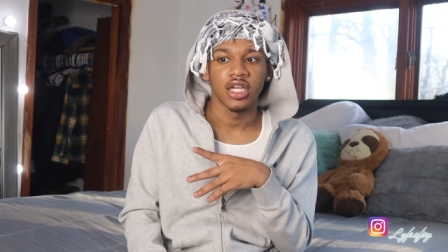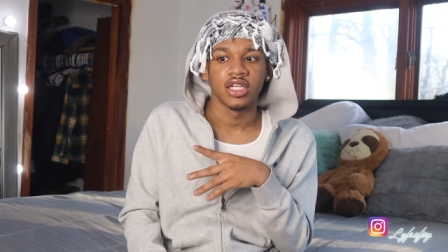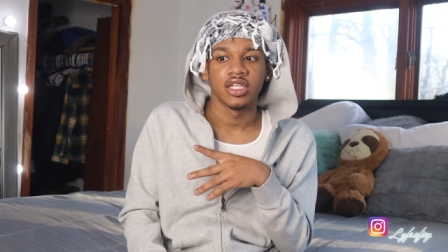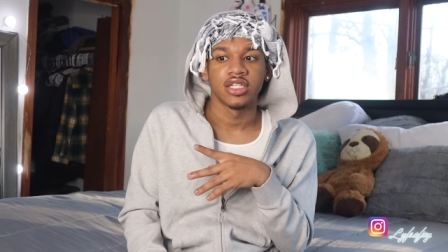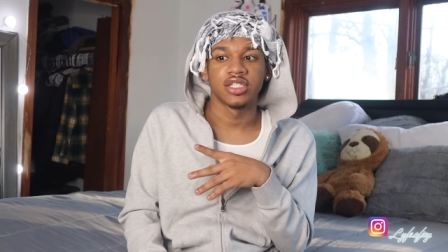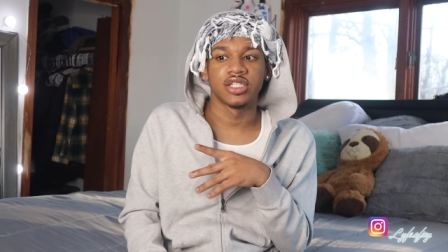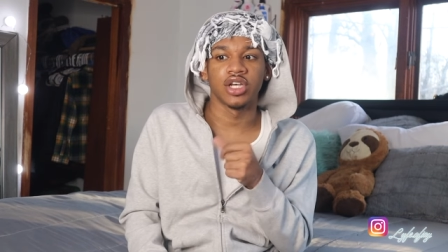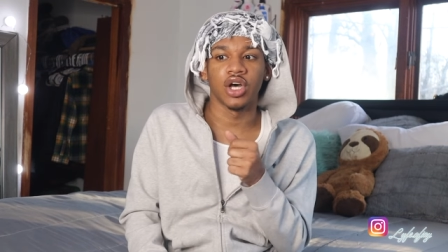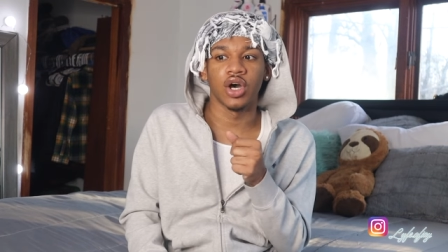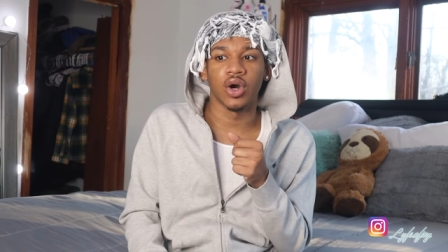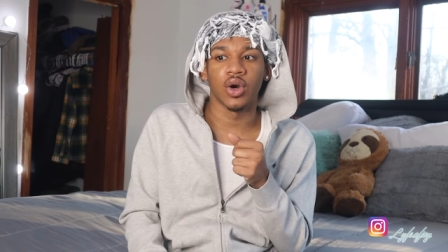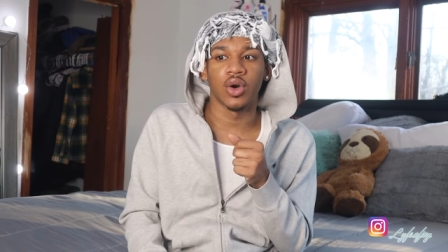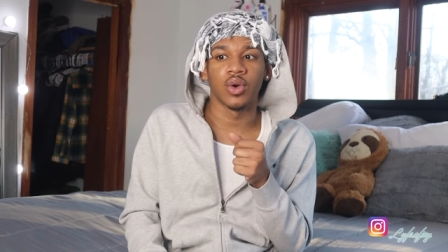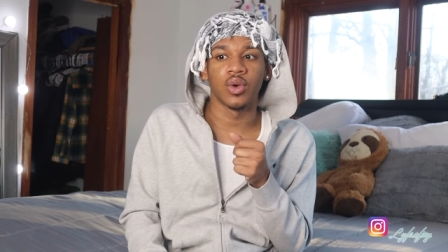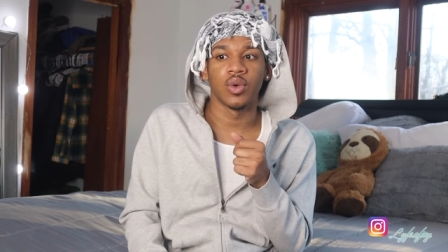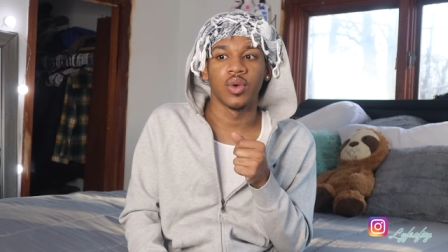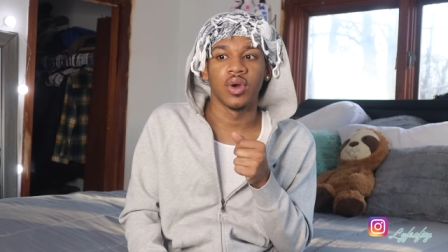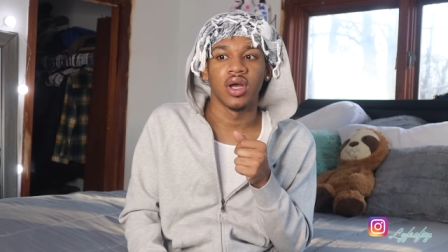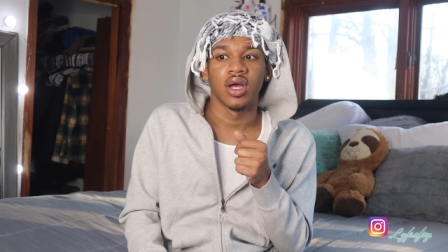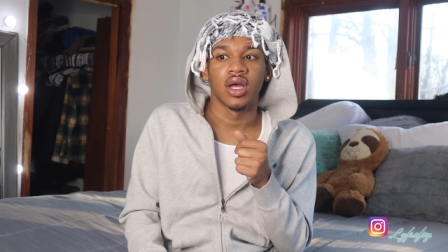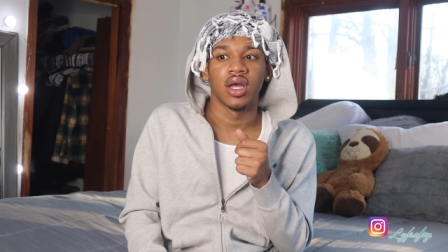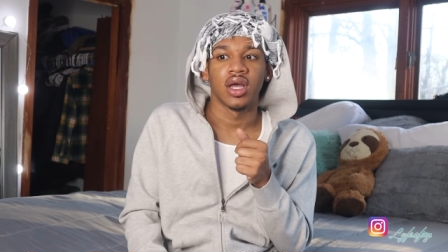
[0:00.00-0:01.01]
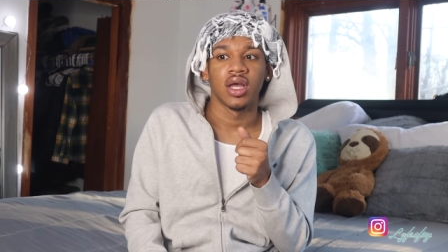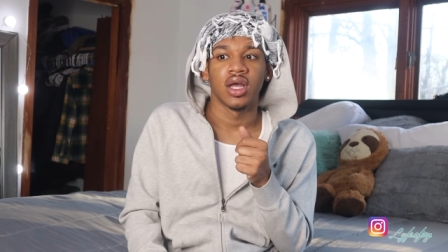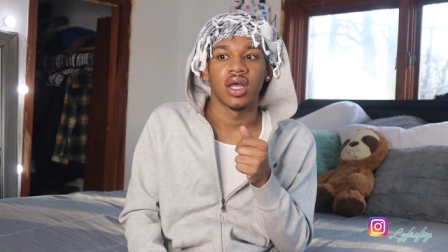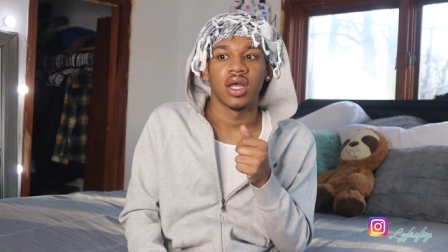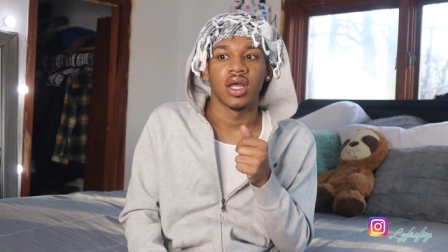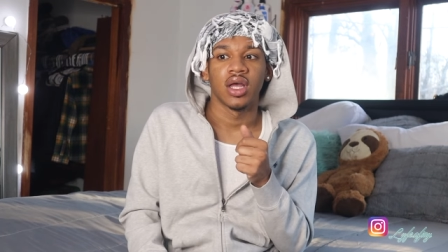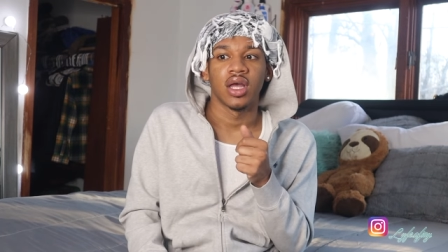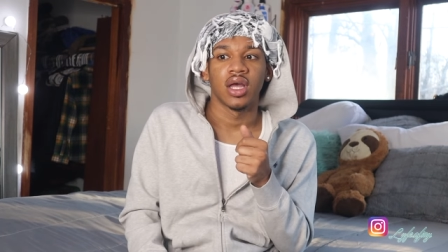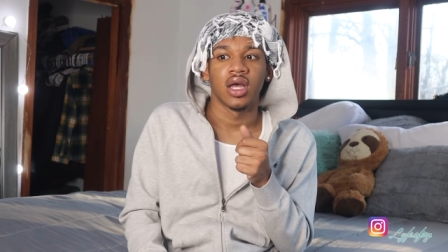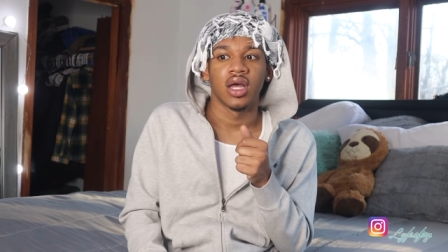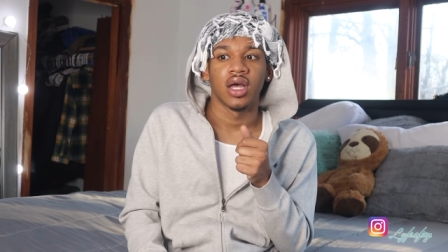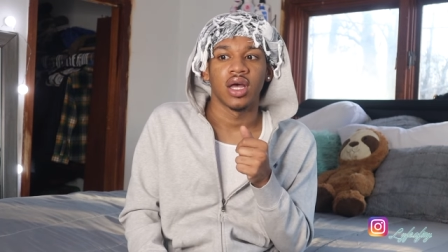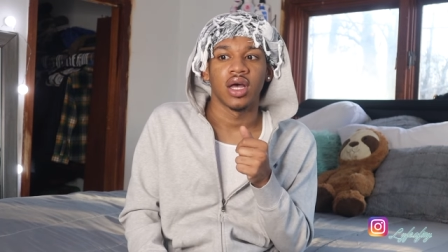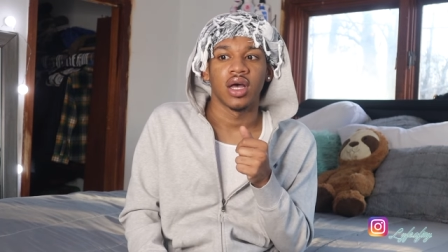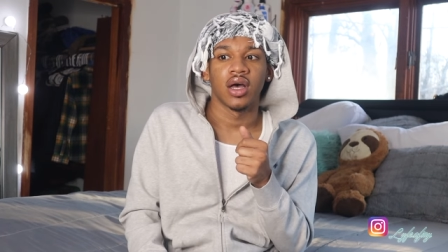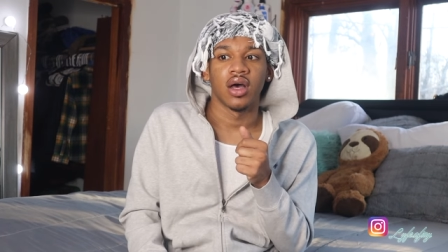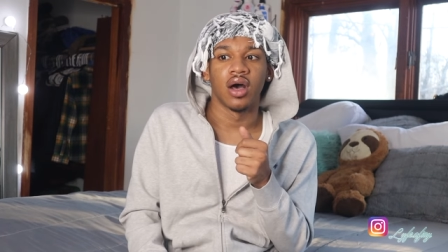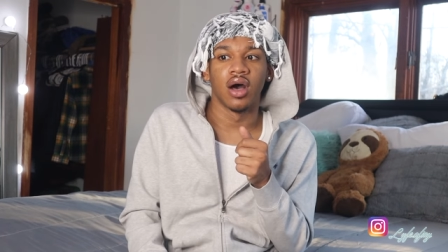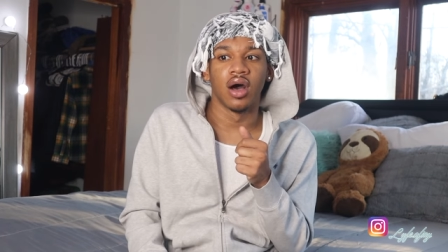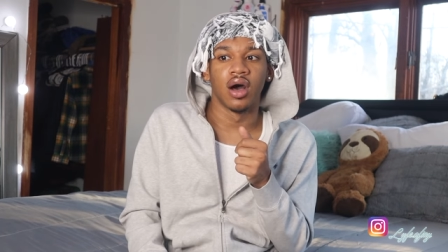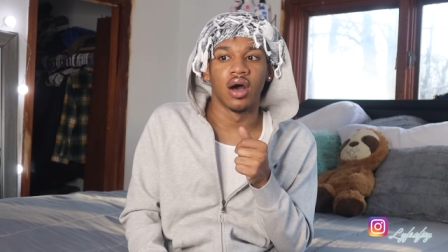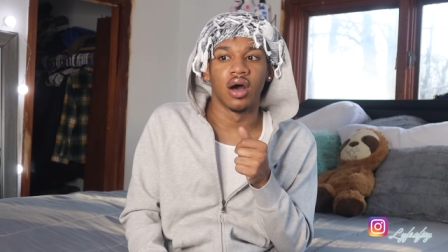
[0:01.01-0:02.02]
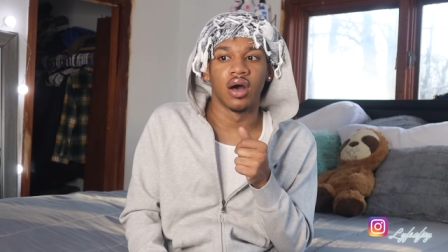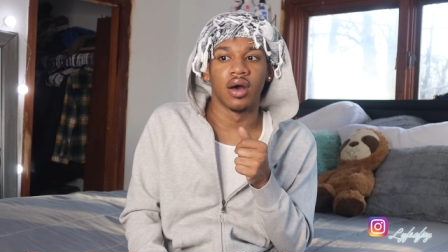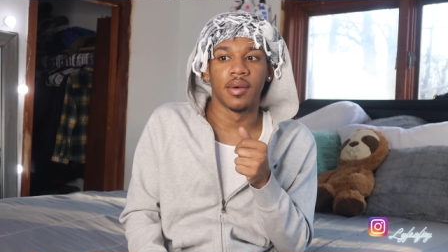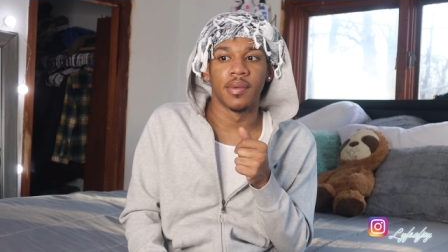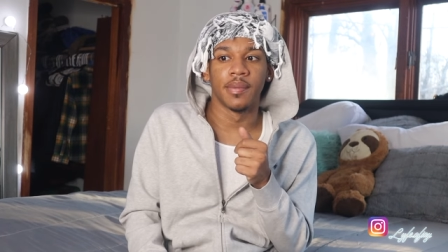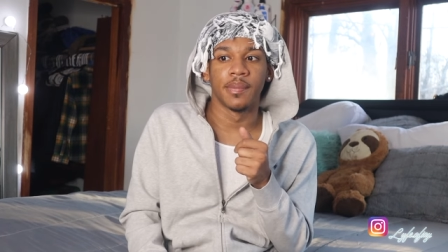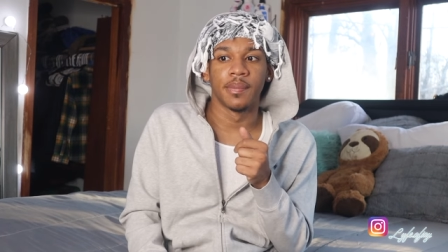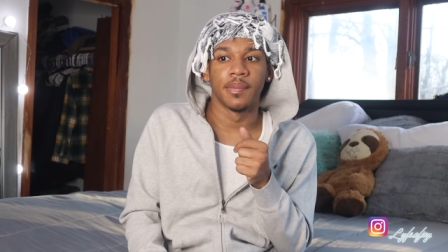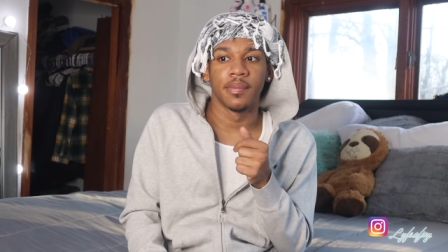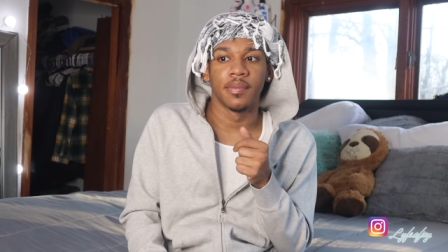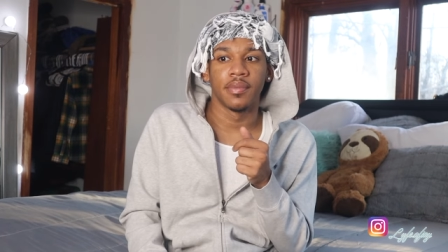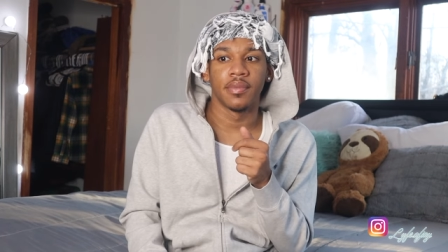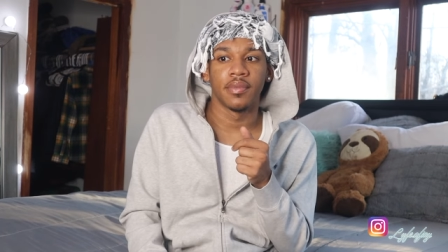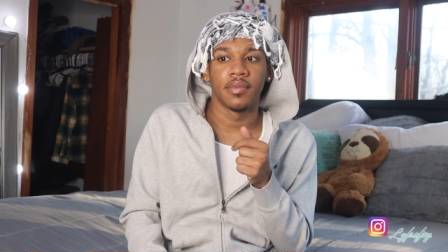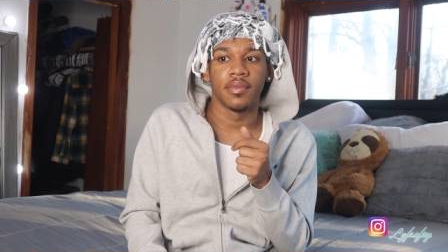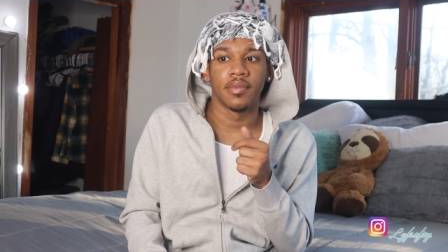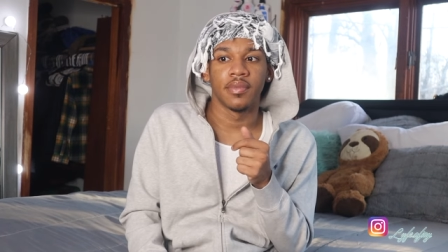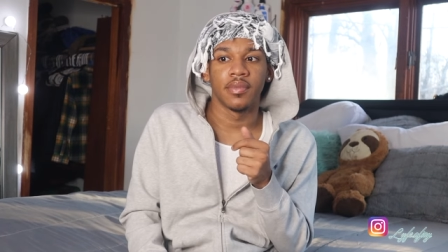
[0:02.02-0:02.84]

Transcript: So, um,